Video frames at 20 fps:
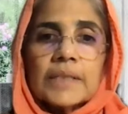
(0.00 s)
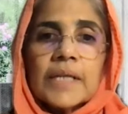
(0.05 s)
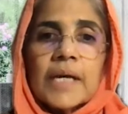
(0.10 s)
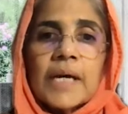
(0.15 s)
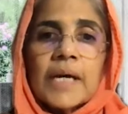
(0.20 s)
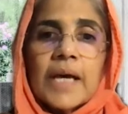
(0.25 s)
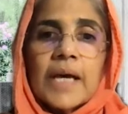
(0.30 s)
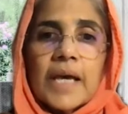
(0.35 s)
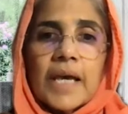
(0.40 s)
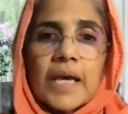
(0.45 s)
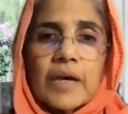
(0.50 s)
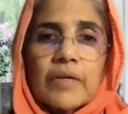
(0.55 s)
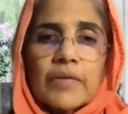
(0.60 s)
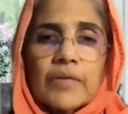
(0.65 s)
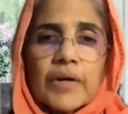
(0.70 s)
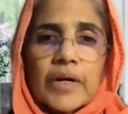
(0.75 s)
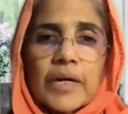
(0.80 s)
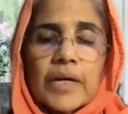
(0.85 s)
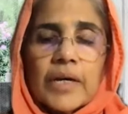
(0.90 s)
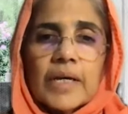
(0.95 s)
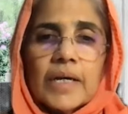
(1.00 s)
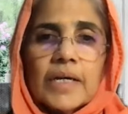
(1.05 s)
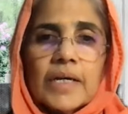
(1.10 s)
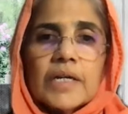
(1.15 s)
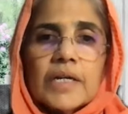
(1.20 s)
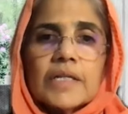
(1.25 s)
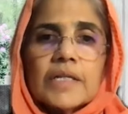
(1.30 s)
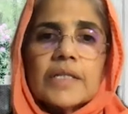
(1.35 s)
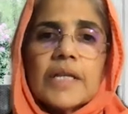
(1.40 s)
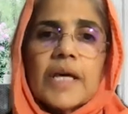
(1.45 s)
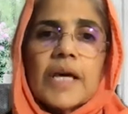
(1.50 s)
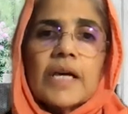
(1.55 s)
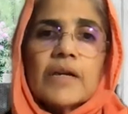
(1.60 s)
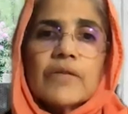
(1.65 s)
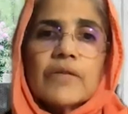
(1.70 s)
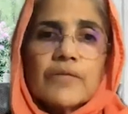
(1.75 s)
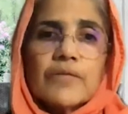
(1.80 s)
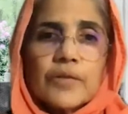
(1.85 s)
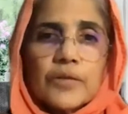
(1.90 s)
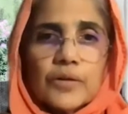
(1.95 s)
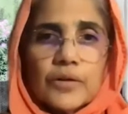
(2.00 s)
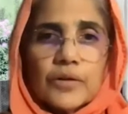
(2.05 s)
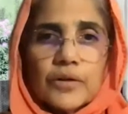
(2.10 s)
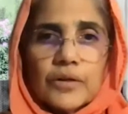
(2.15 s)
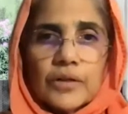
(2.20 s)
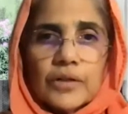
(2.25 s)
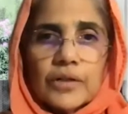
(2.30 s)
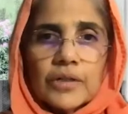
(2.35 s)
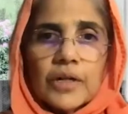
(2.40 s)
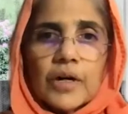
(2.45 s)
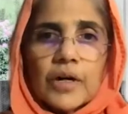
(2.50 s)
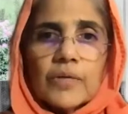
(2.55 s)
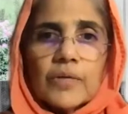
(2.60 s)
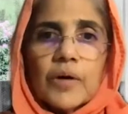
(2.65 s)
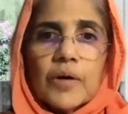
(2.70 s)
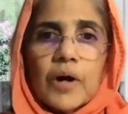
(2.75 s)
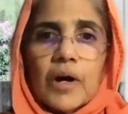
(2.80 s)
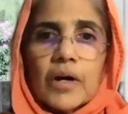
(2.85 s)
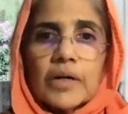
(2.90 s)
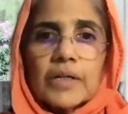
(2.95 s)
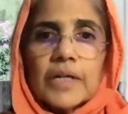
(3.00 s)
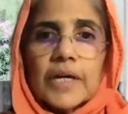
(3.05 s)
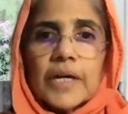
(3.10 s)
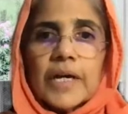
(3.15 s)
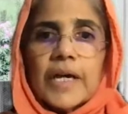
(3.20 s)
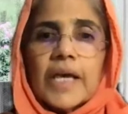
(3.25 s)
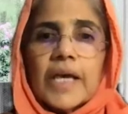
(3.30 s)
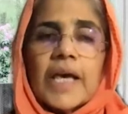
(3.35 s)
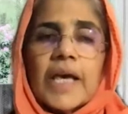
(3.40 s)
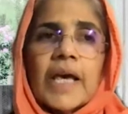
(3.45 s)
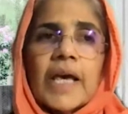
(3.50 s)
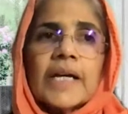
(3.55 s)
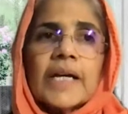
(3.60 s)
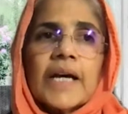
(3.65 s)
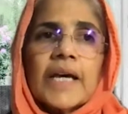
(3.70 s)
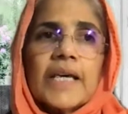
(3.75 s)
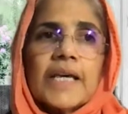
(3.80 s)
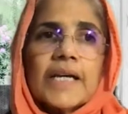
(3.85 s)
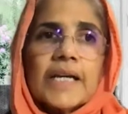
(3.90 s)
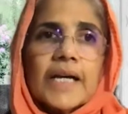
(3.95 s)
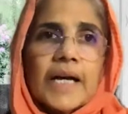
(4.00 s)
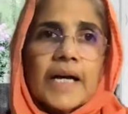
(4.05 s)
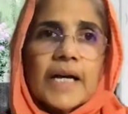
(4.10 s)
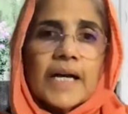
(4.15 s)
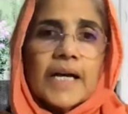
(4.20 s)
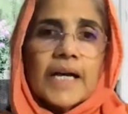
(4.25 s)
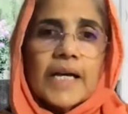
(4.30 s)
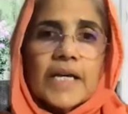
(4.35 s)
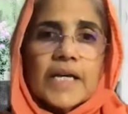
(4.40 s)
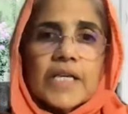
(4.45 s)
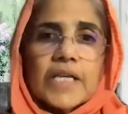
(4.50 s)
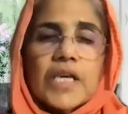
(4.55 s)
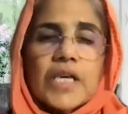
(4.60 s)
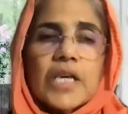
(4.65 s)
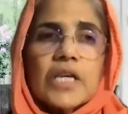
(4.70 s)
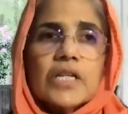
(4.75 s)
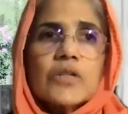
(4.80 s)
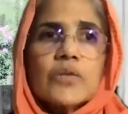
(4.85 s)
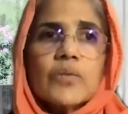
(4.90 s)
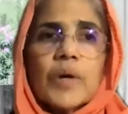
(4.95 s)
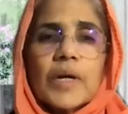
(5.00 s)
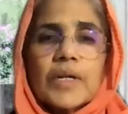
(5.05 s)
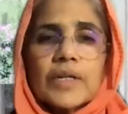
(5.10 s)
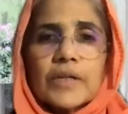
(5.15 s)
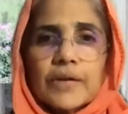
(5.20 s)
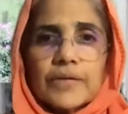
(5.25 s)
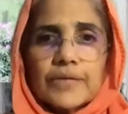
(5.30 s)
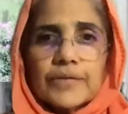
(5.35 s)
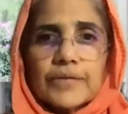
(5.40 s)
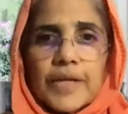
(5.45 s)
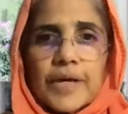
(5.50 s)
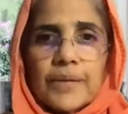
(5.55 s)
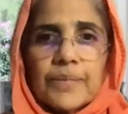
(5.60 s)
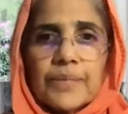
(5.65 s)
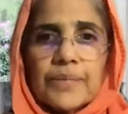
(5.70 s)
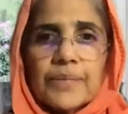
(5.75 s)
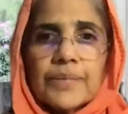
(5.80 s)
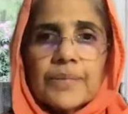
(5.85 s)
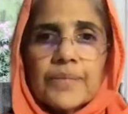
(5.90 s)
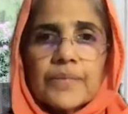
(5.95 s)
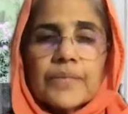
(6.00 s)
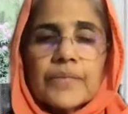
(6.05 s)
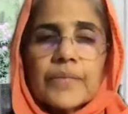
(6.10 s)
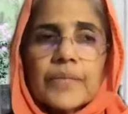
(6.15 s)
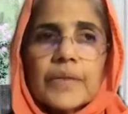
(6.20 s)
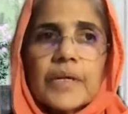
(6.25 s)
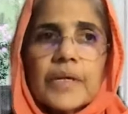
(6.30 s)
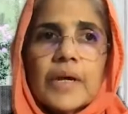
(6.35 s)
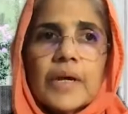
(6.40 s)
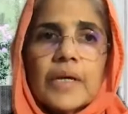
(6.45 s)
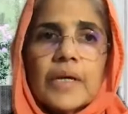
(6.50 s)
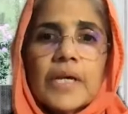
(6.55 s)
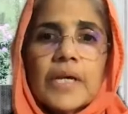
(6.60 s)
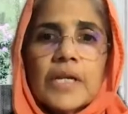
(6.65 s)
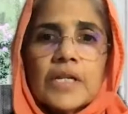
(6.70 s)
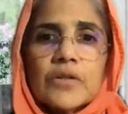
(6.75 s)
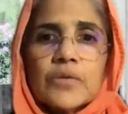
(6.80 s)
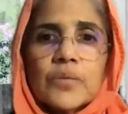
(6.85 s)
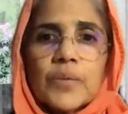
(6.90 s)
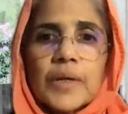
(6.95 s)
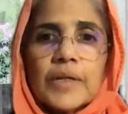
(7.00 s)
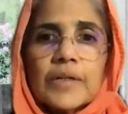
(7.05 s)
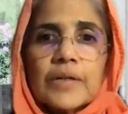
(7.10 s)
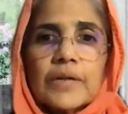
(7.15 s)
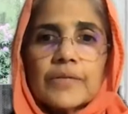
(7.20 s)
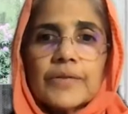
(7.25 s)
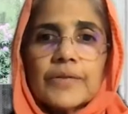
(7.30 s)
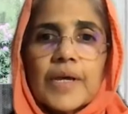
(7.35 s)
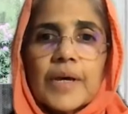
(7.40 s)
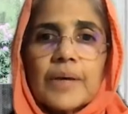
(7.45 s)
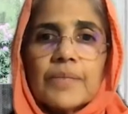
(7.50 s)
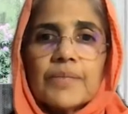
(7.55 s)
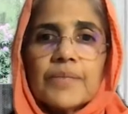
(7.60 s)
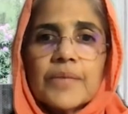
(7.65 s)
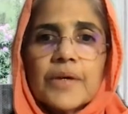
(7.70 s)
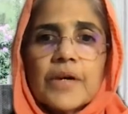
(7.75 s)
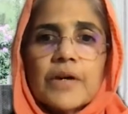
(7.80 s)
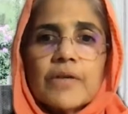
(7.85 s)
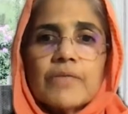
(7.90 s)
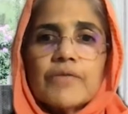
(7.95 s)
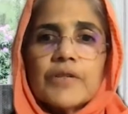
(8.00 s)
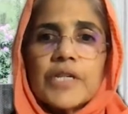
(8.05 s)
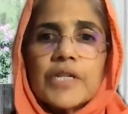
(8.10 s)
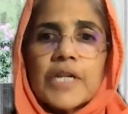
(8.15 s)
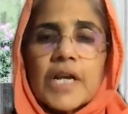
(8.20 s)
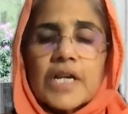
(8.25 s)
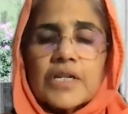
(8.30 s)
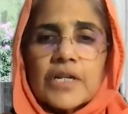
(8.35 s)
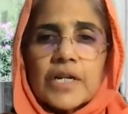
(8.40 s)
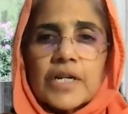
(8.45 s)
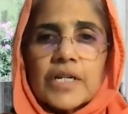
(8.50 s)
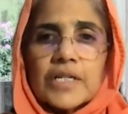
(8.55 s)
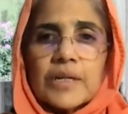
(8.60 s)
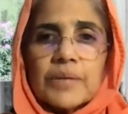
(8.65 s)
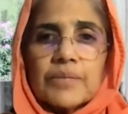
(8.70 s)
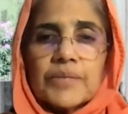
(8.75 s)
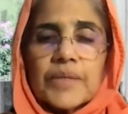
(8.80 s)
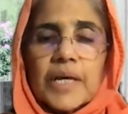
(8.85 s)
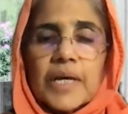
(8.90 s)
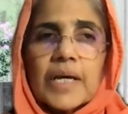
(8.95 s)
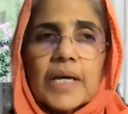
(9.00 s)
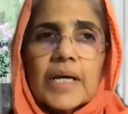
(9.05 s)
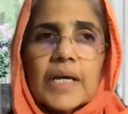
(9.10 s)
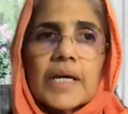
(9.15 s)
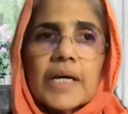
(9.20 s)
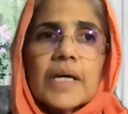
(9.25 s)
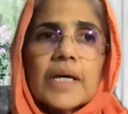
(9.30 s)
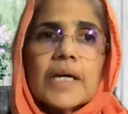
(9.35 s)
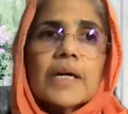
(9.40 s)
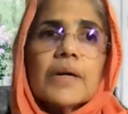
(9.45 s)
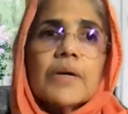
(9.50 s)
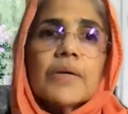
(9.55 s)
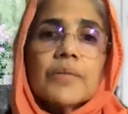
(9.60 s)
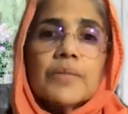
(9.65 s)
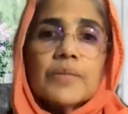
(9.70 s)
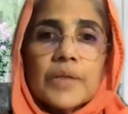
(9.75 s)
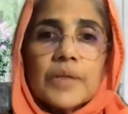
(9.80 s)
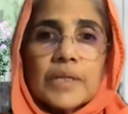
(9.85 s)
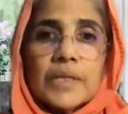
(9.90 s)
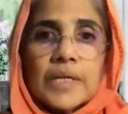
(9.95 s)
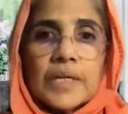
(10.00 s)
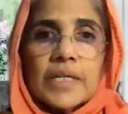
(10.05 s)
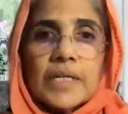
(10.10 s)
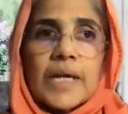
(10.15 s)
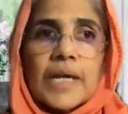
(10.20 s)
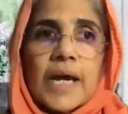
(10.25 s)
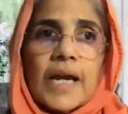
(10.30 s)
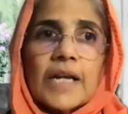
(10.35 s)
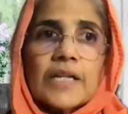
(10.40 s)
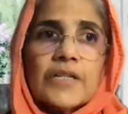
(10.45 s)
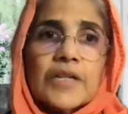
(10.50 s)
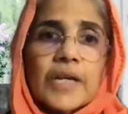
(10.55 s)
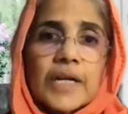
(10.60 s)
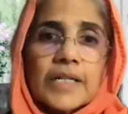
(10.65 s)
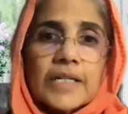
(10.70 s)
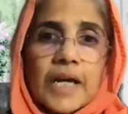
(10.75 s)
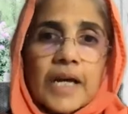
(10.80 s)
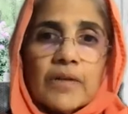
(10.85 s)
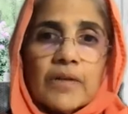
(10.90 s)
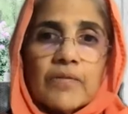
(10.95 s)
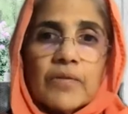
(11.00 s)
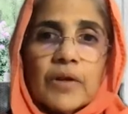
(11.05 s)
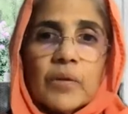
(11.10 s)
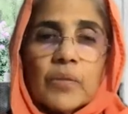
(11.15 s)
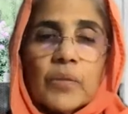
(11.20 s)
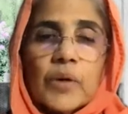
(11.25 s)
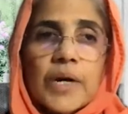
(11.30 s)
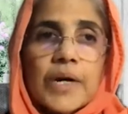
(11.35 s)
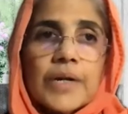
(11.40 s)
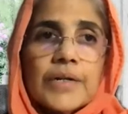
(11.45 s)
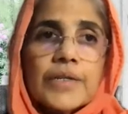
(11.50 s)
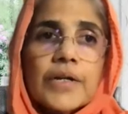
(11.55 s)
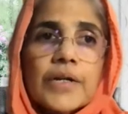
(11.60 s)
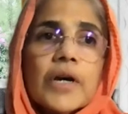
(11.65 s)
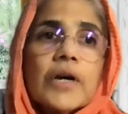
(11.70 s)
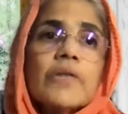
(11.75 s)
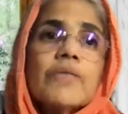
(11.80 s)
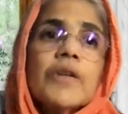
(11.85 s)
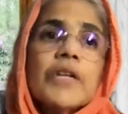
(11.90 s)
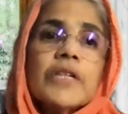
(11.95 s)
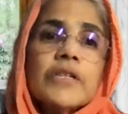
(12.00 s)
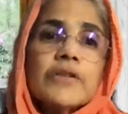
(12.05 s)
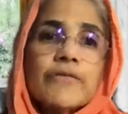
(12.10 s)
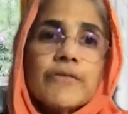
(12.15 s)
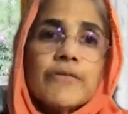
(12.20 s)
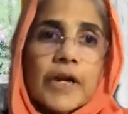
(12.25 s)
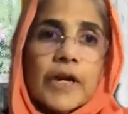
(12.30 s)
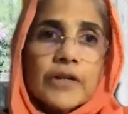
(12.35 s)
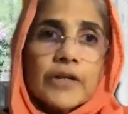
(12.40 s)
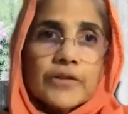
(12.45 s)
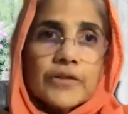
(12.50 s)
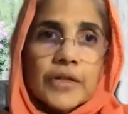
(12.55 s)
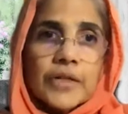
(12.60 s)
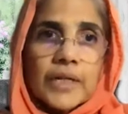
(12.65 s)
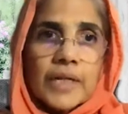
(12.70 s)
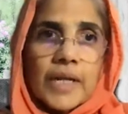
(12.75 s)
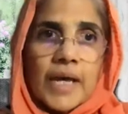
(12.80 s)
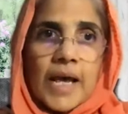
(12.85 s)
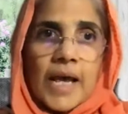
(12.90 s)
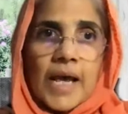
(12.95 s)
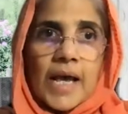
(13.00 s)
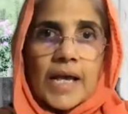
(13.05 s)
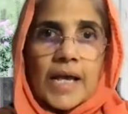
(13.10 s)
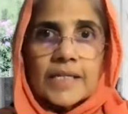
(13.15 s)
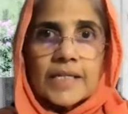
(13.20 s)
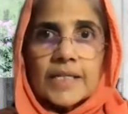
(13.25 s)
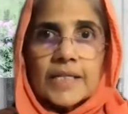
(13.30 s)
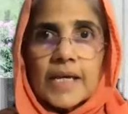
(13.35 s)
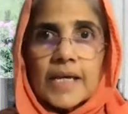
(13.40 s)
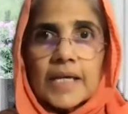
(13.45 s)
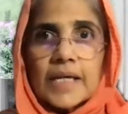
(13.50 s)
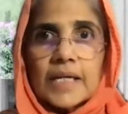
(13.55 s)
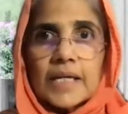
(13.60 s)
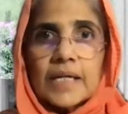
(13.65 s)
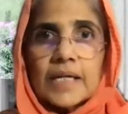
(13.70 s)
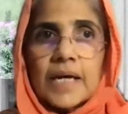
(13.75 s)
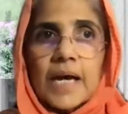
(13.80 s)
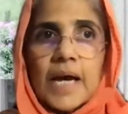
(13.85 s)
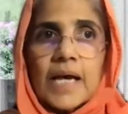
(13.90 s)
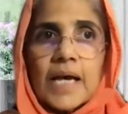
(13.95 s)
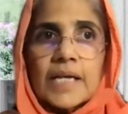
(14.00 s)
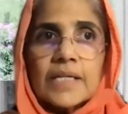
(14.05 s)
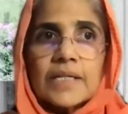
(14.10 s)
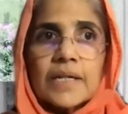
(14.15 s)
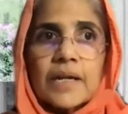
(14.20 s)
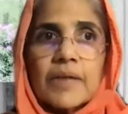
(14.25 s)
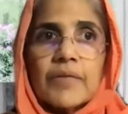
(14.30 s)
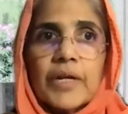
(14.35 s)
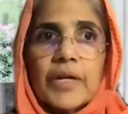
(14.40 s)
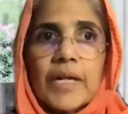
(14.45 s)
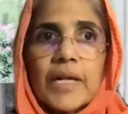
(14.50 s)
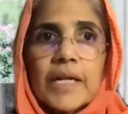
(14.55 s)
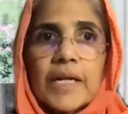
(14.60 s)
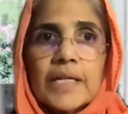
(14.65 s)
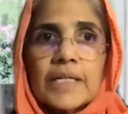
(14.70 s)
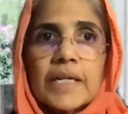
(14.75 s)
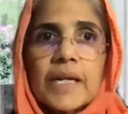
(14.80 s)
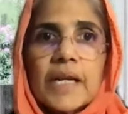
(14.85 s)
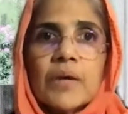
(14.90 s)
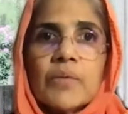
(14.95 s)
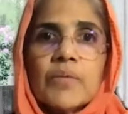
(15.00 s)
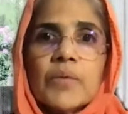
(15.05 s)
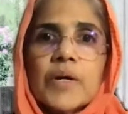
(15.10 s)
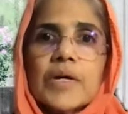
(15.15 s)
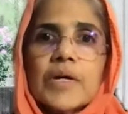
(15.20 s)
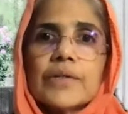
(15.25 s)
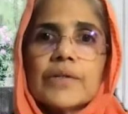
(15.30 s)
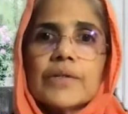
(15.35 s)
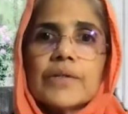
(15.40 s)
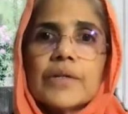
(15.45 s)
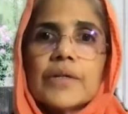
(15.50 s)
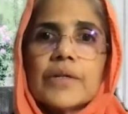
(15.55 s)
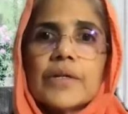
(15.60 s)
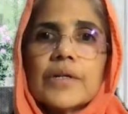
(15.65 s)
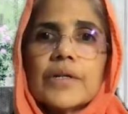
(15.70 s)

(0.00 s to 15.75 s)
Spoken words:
ataha eva, therefore, what? Ekaikaha, each one of them, Visheshana Shabdaha, these adjectival words, which function as revelatory words.